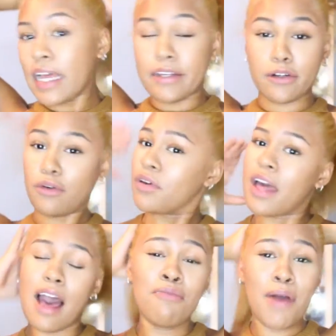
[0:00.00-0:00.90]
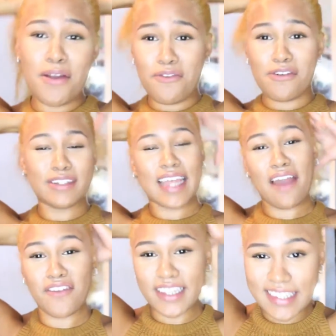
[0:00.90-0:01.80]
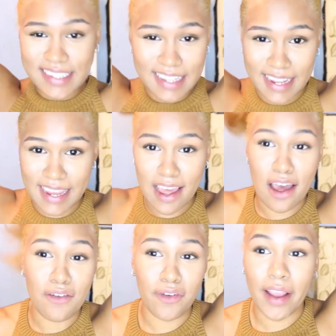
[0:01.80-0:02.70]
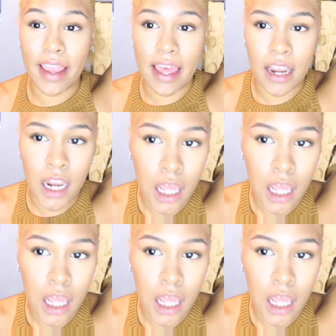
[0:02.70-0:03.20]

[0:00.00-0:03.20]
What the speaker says: I don't want to have my roots ever this light ever again.